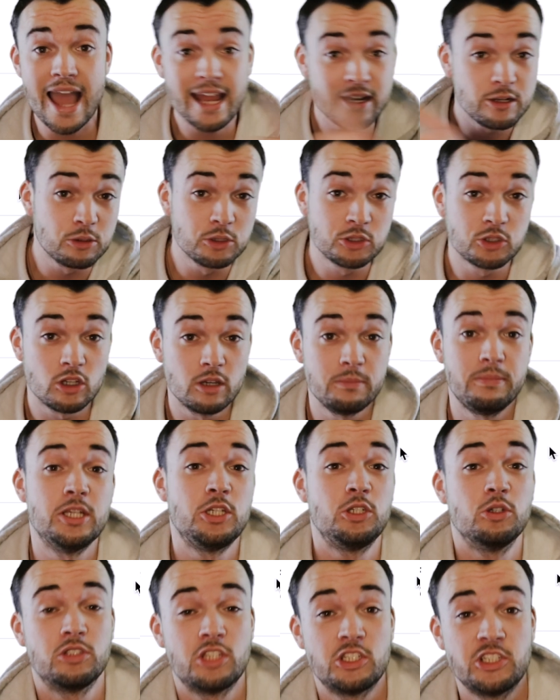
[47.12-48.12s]
And also be
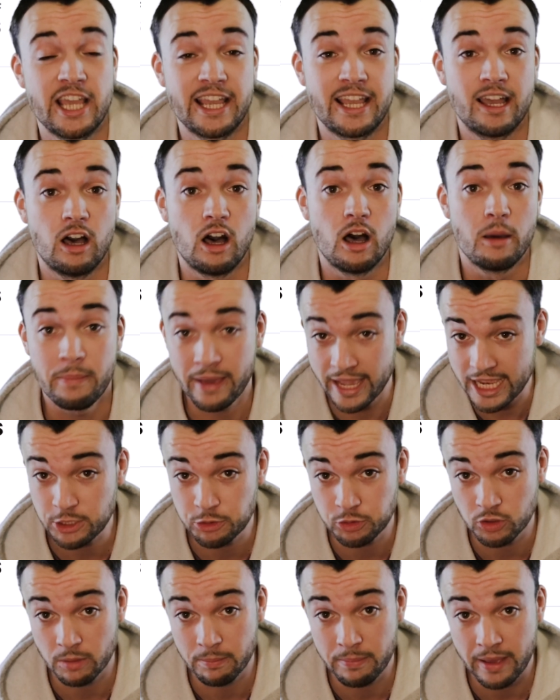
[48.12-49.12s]
sure to check out our
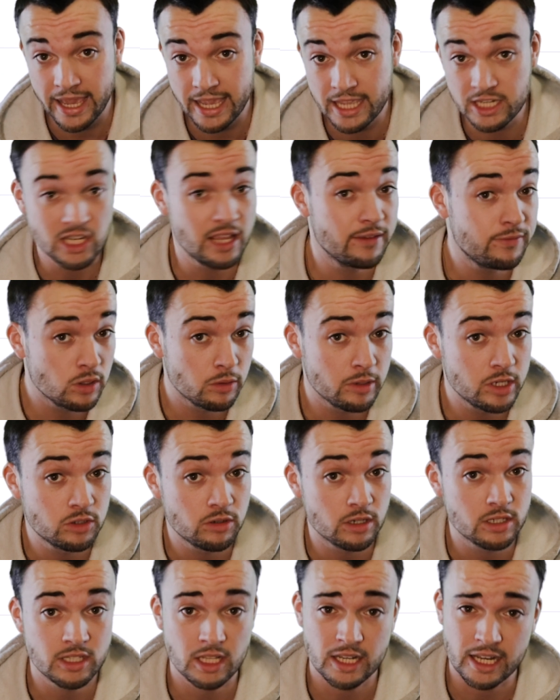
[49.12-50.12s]
Patreon page if you're
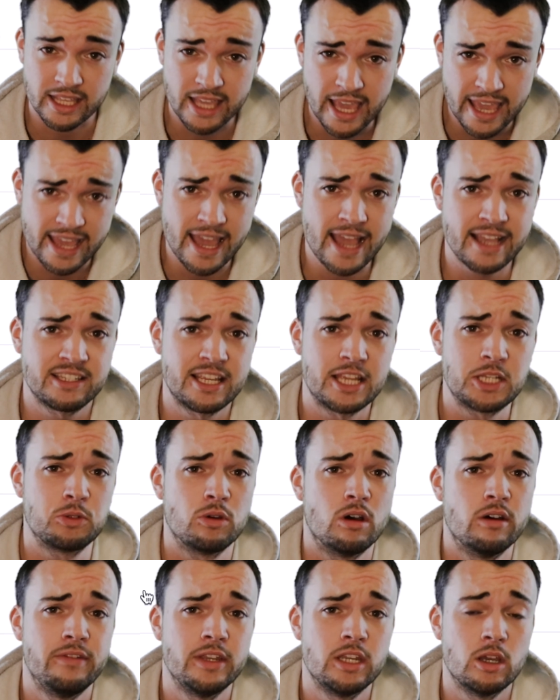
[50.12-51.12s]
interested in getting access
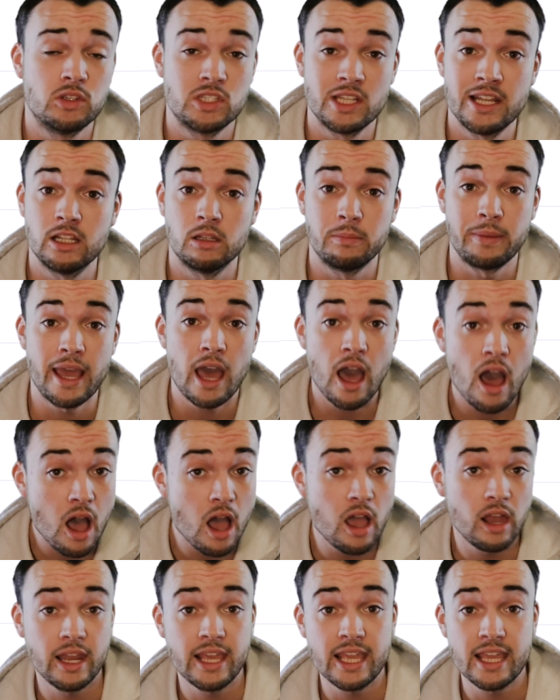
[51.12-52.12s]
to our videos a little bit
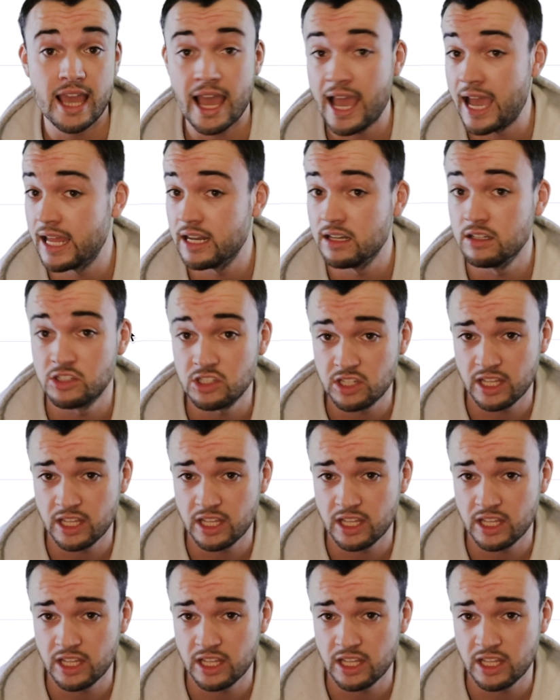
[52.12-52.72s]
early and